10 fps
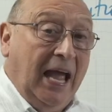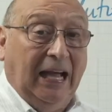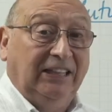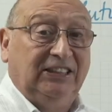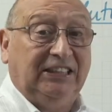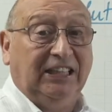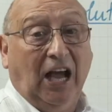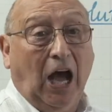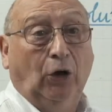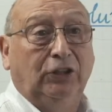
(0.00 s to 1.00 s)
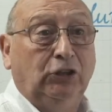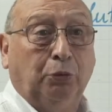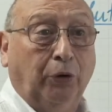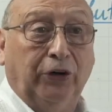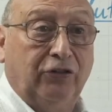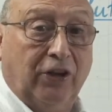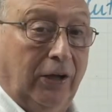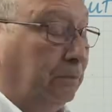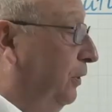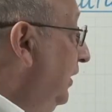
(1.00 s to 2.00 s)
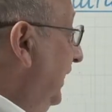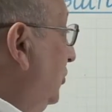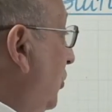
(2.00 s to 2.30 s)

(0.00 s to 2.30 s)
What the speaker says: and see how this works out. But let's